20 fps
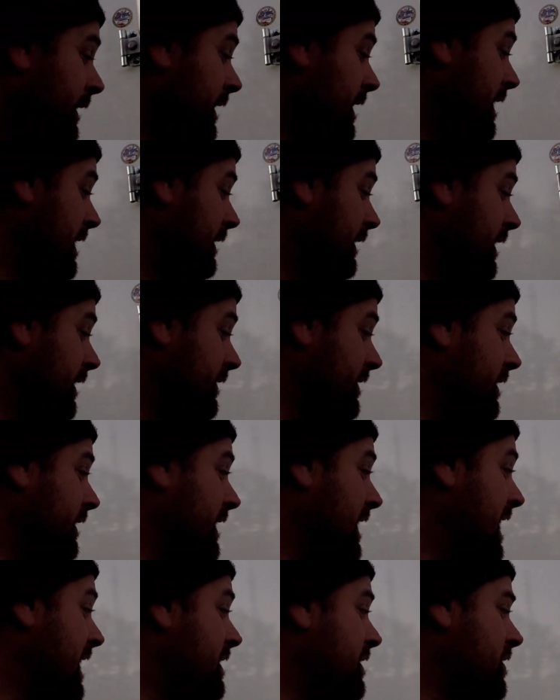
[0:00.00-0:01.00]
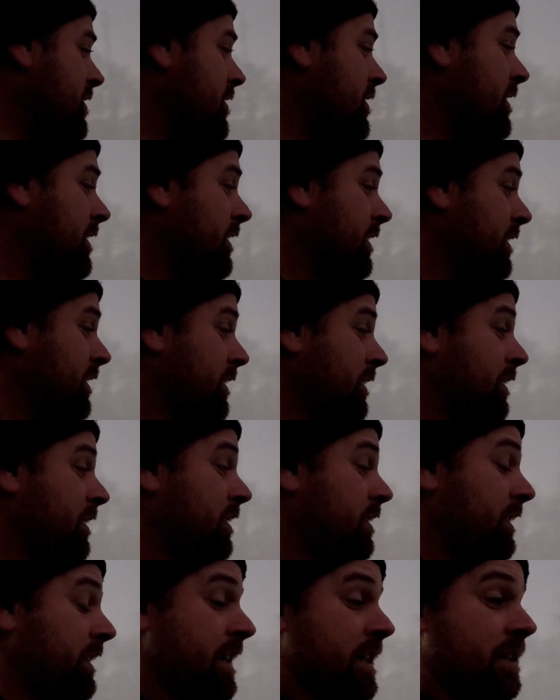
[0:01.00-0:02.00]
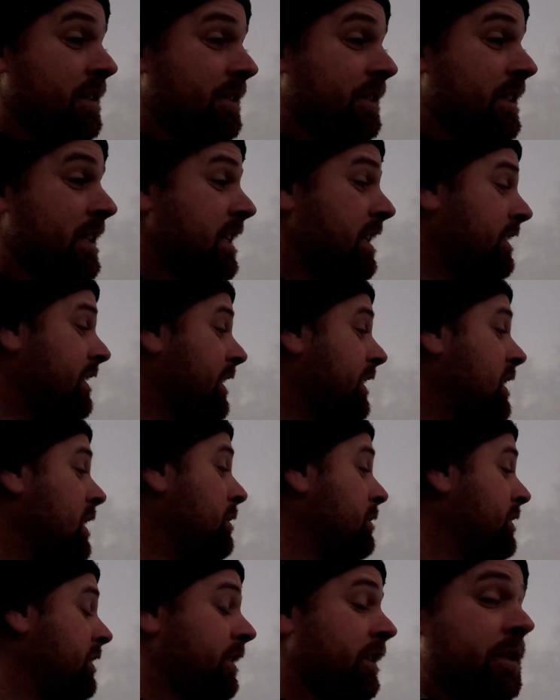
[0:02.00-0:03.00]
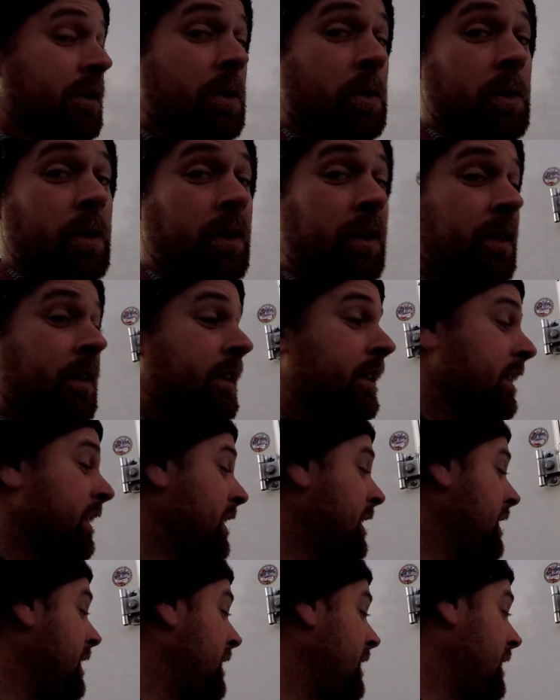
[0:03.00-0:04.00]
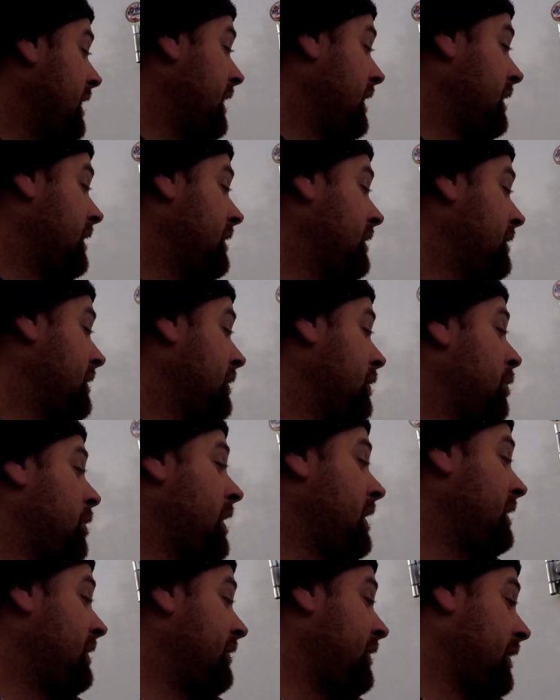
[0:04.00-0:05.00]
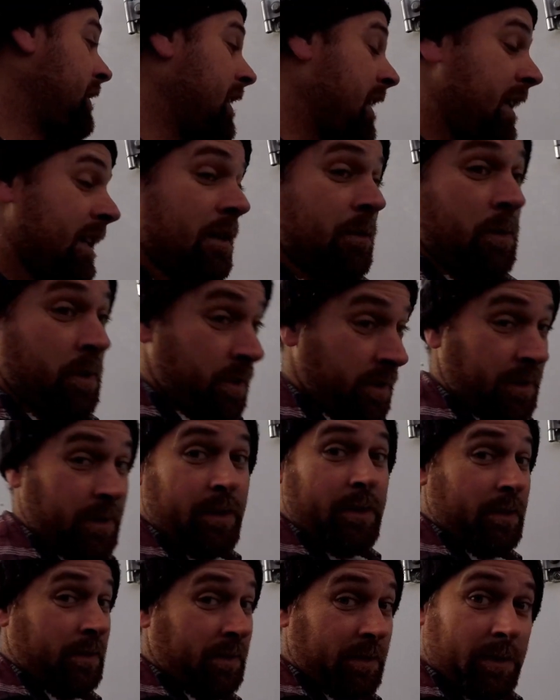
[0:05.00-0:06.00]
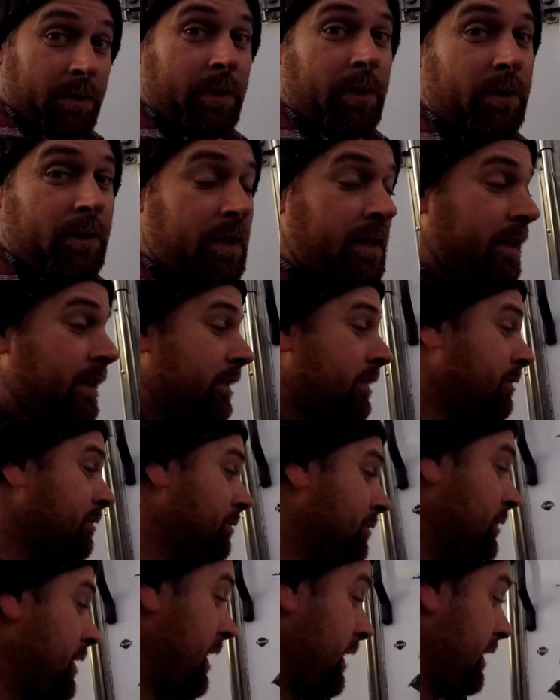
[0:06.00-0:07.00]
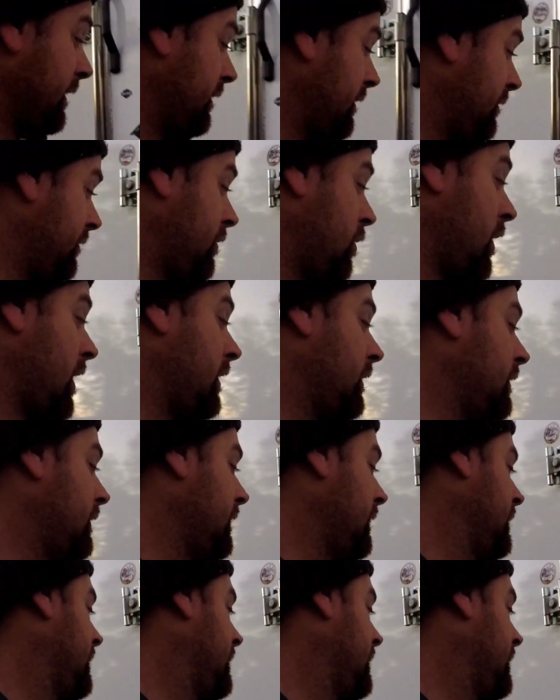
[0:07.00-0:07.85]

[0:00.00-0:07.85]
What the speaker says: I left the latch on the outside that comes on the door, and the reason for that, I wanted it to still look like a trailer.